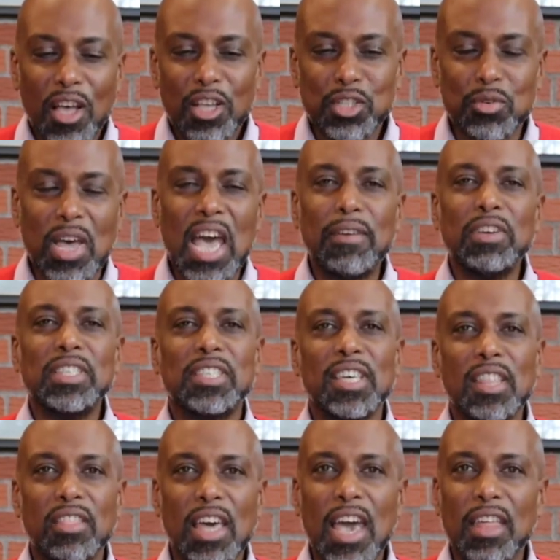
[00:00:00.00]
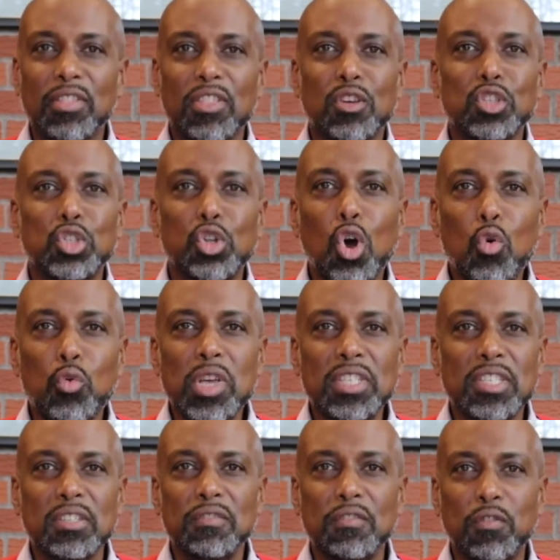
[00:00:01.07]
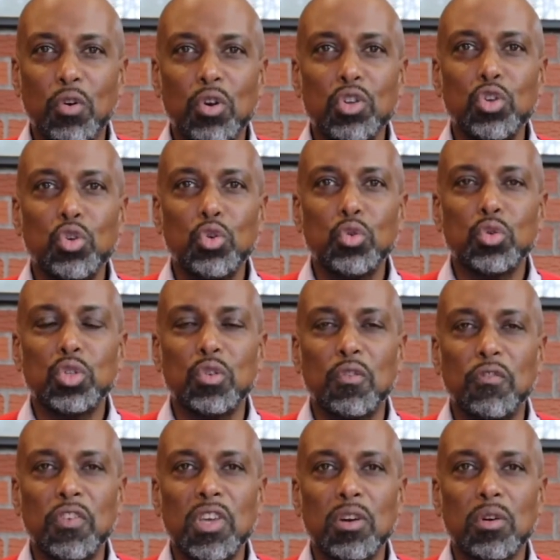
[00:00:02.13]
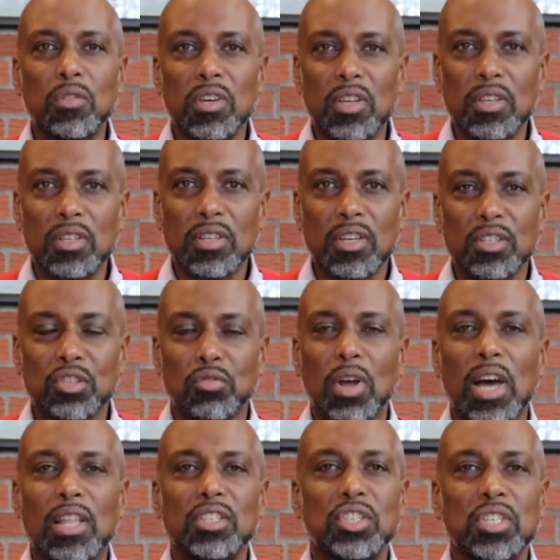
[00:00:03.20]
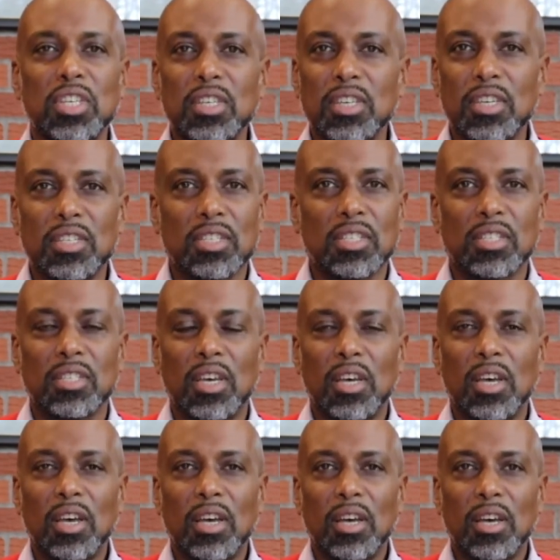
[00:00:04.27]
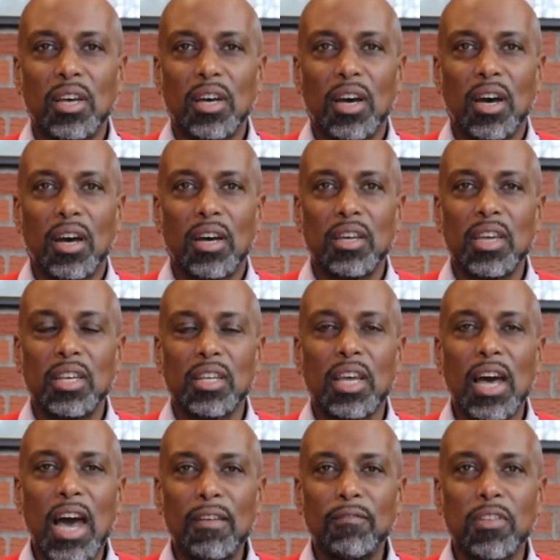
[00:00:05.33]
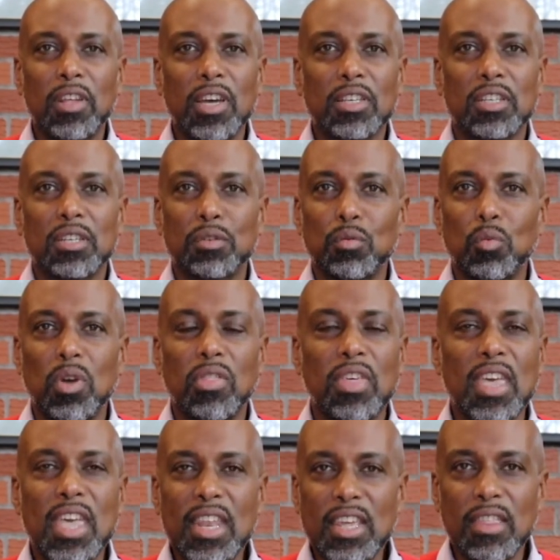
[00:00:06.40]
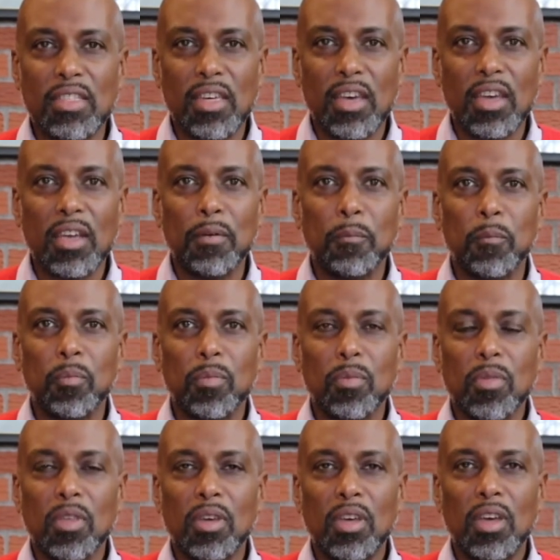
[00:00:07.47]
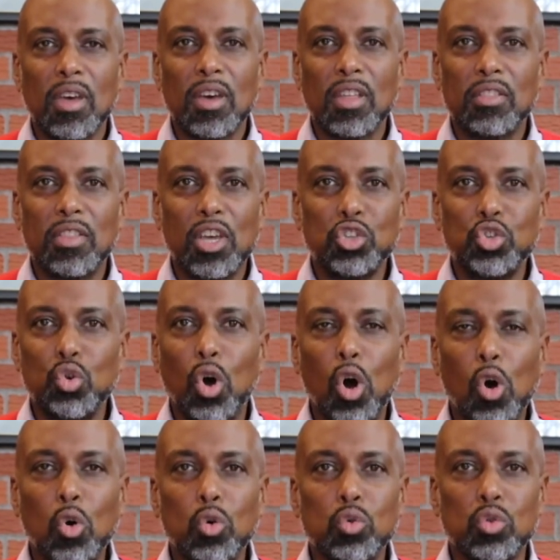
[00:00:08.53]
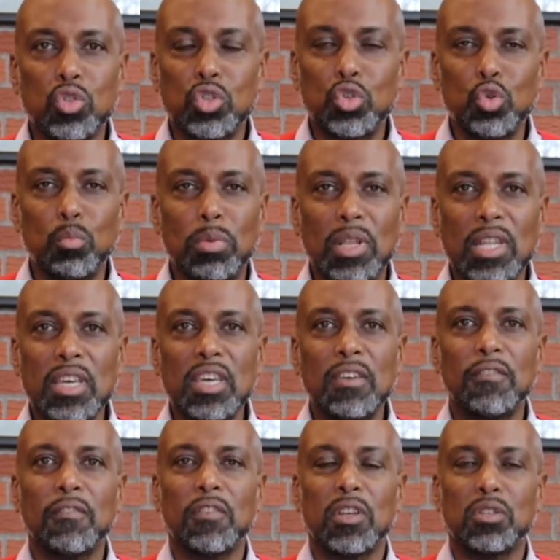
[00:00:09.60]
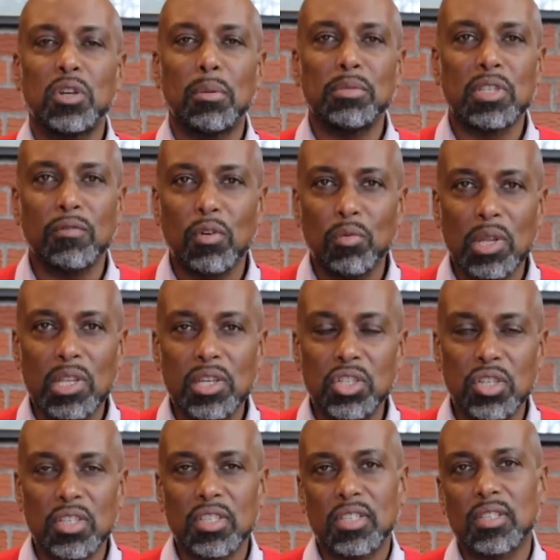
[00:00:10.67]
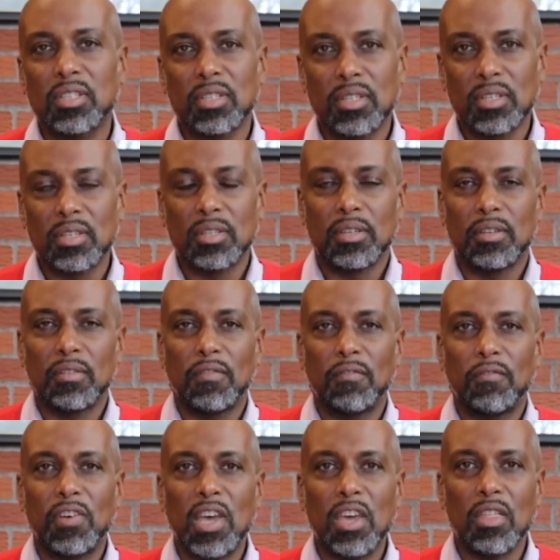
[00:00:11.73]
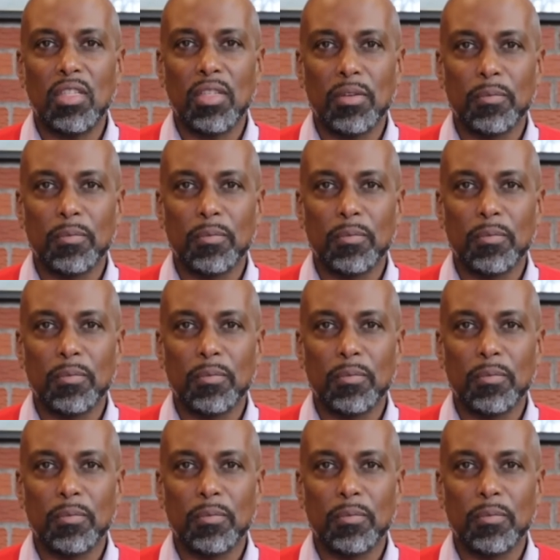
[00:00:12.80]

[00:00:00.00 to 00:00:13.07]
So having said that, there's no reason for you to feel that astrology is in conflict with anything that you hold to believe in terms of a religious faith.